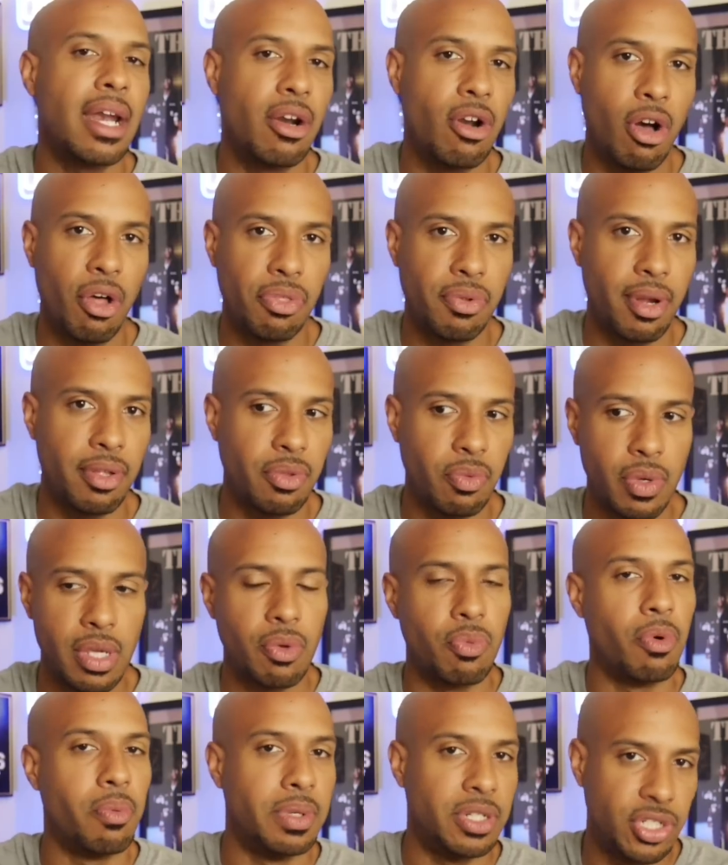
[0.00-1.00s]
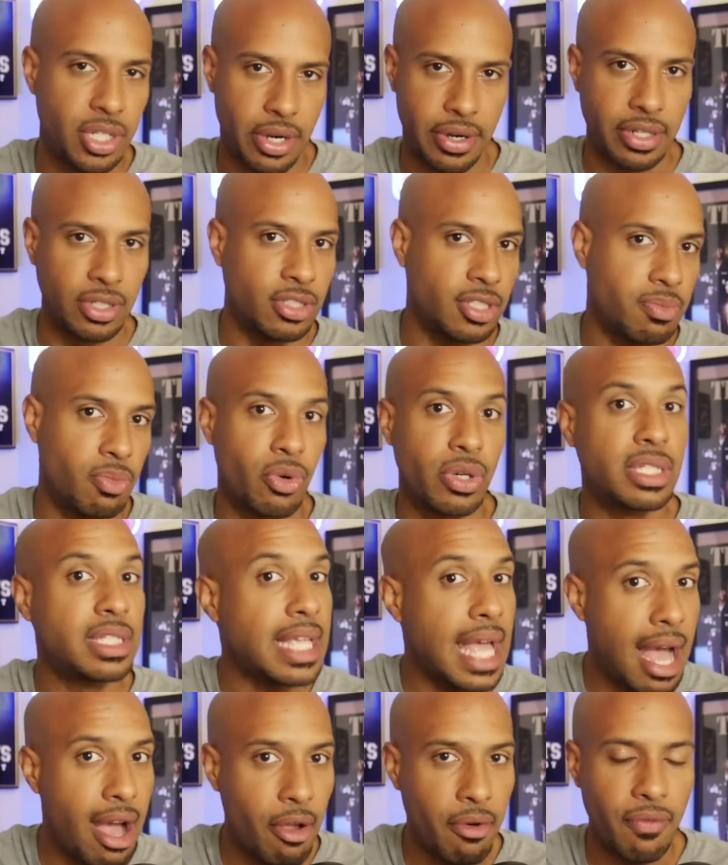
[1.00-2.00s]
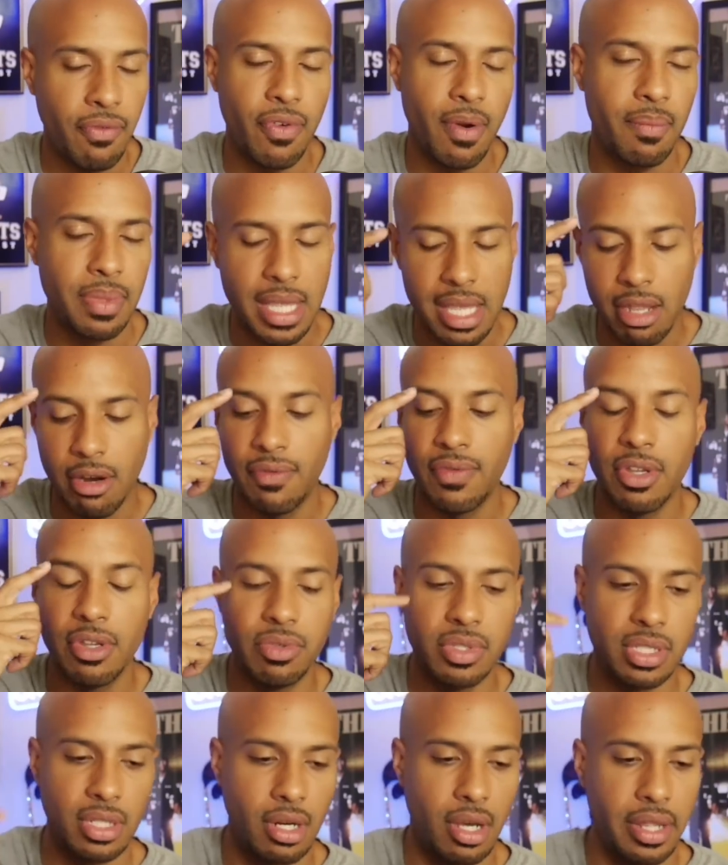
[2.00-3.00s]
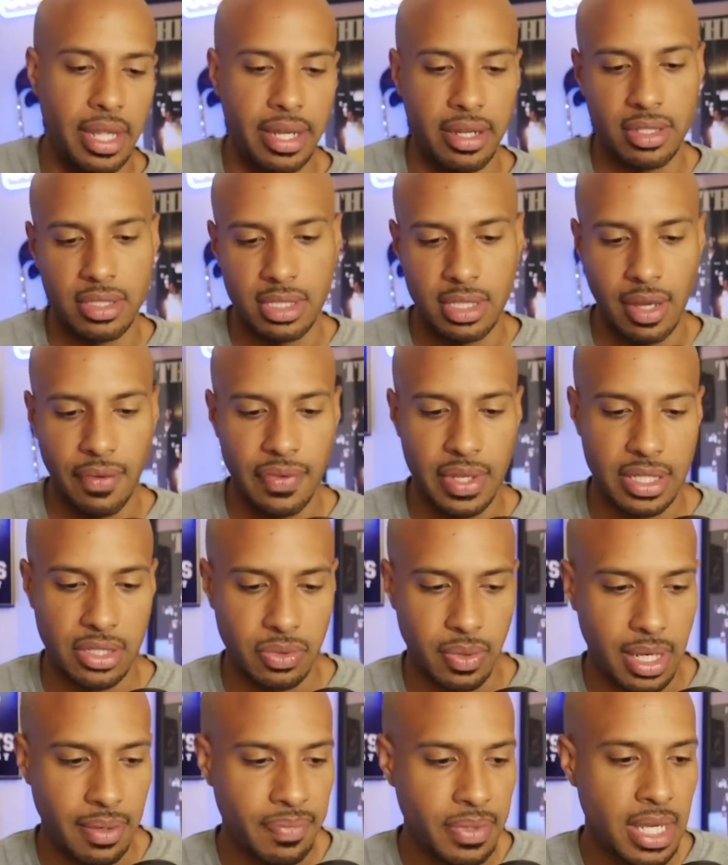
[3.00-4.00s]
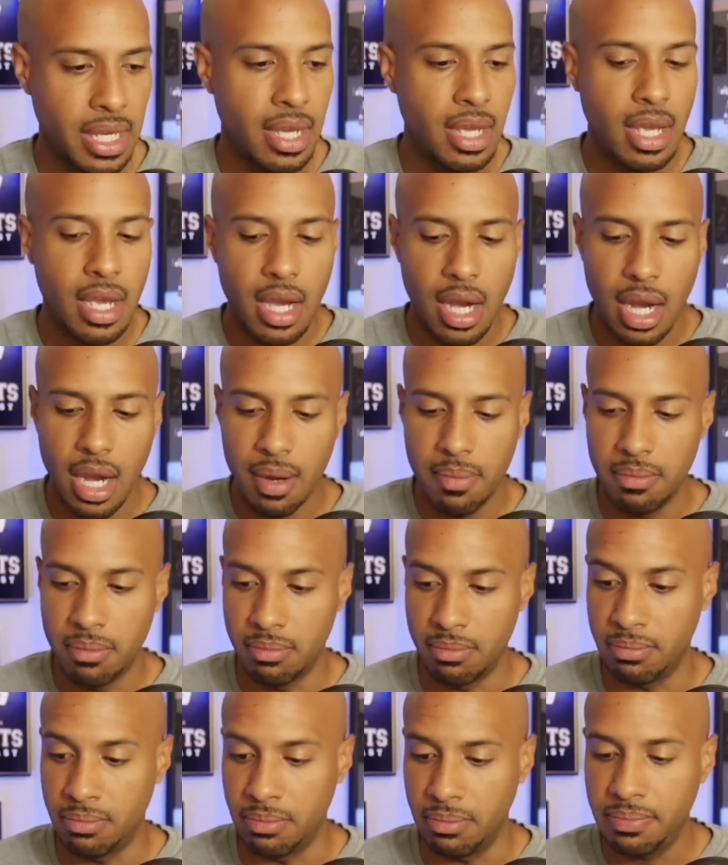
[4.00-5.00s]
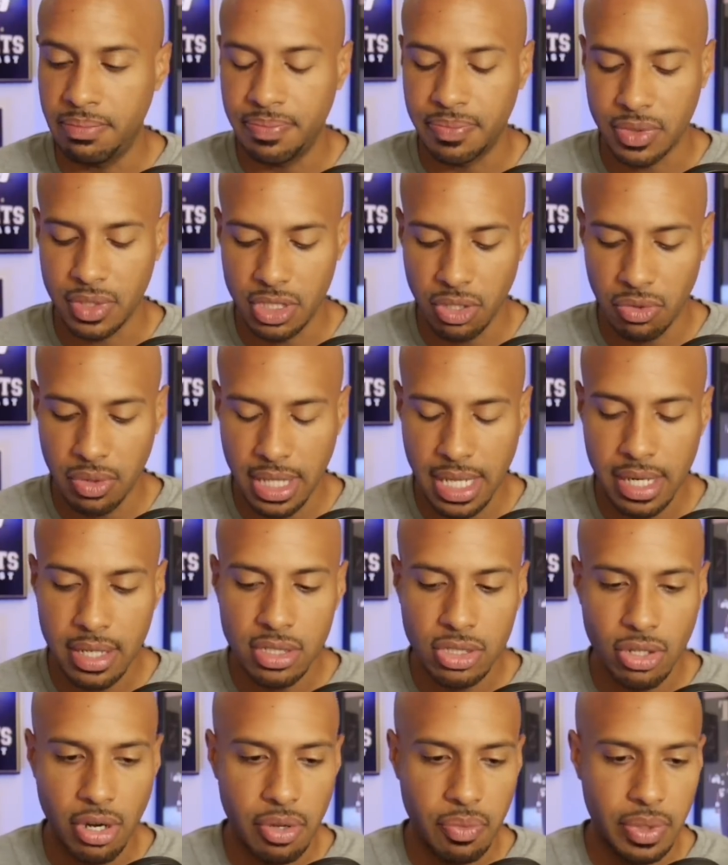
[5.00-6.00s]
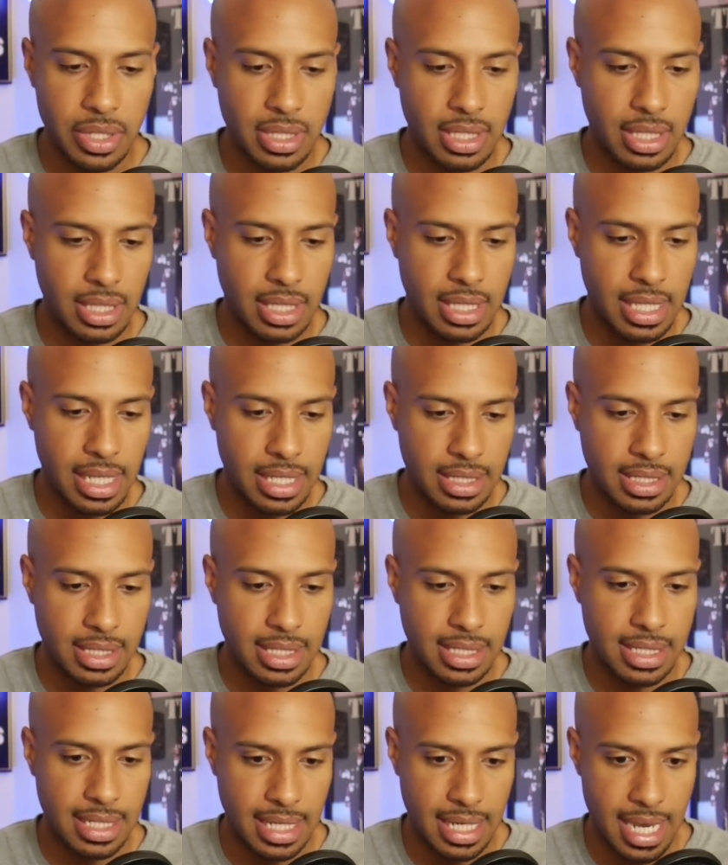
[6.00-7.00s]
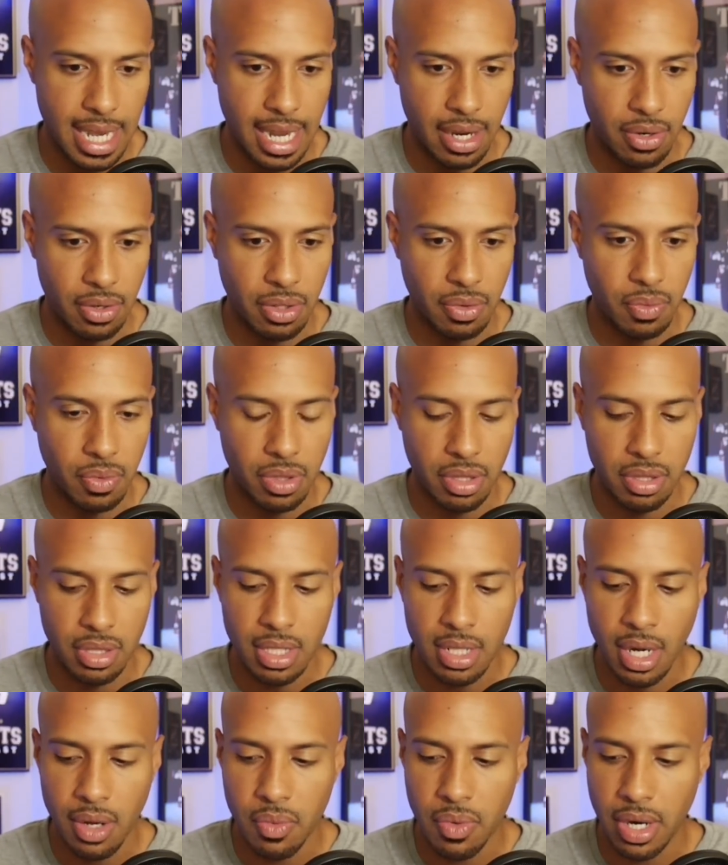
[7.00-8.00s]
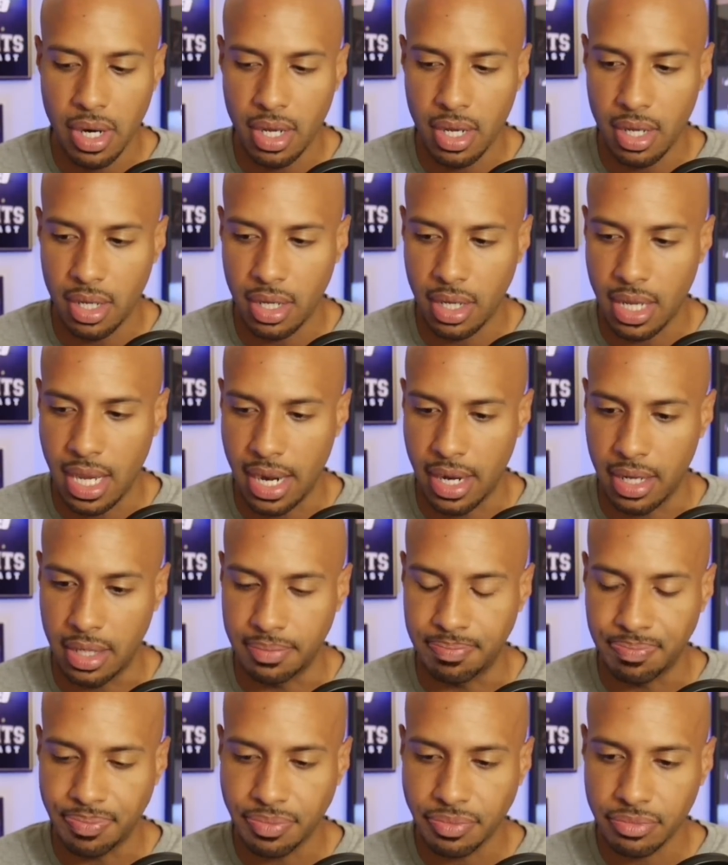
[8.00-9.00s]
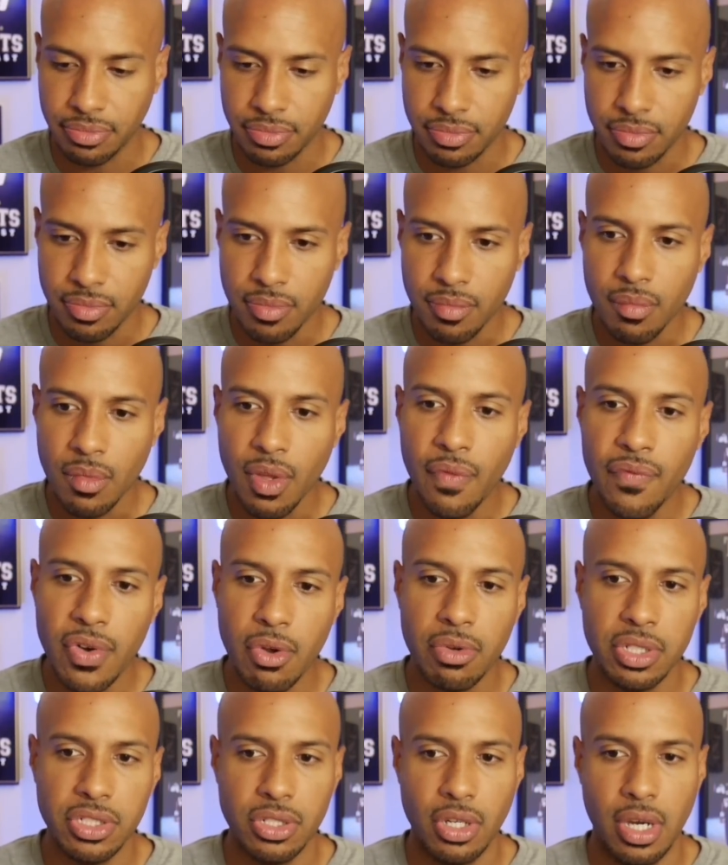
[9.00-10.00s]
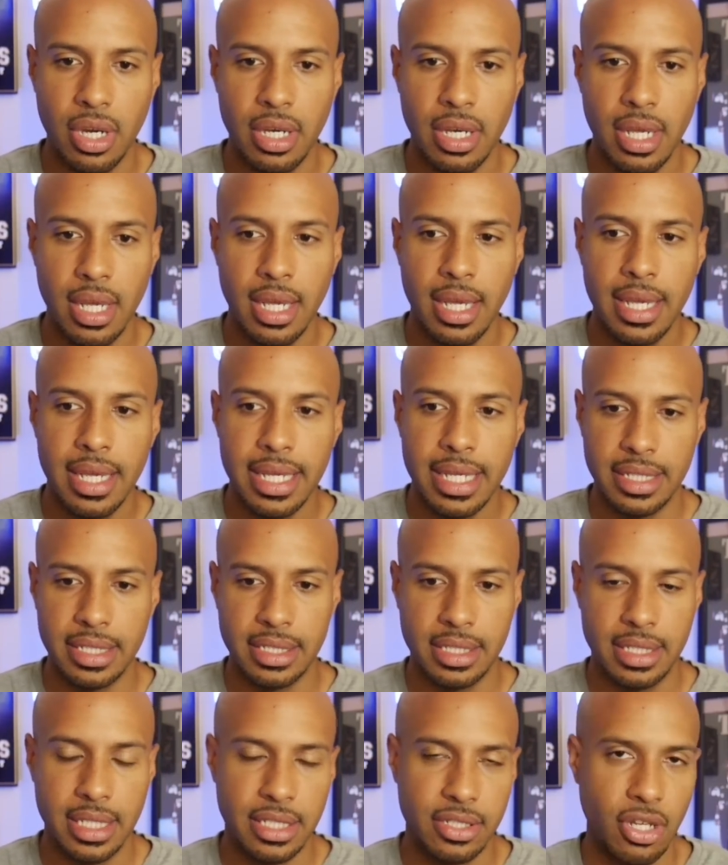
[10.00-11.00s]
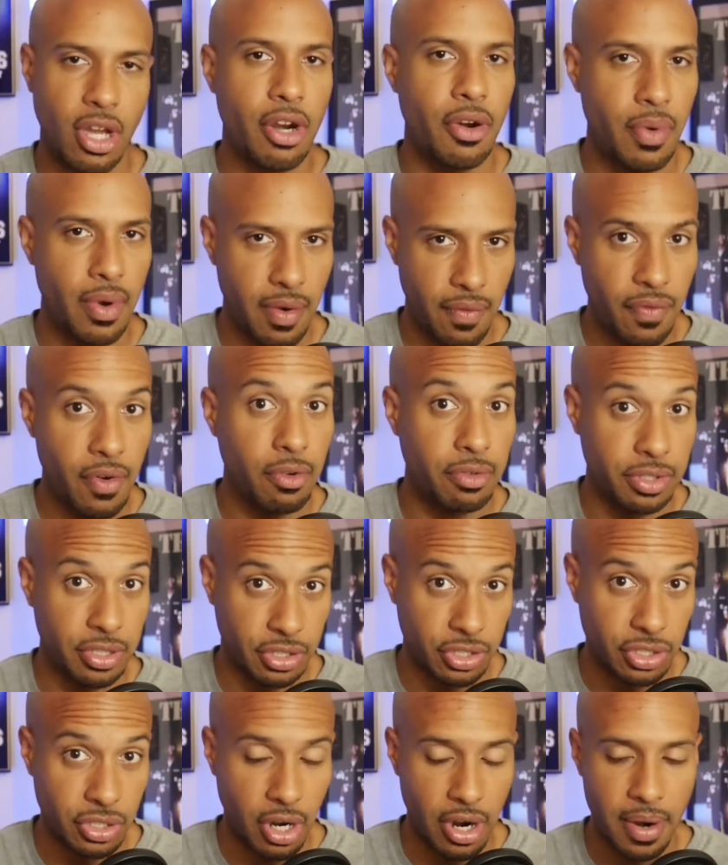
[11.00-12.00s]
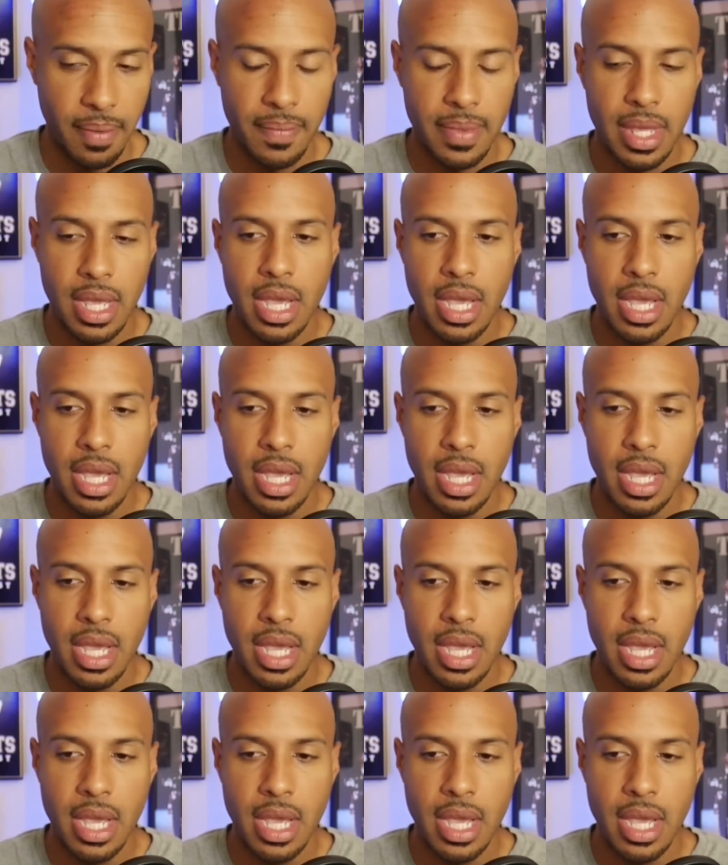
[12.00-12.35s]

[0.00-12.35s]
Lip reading: and then all throughout the week, we'll be sharing some more sound from the interviews and all that good stuff as well. So getting started with this tonight, the thing that I want to kind of focus on is Hunter Renfrow to start.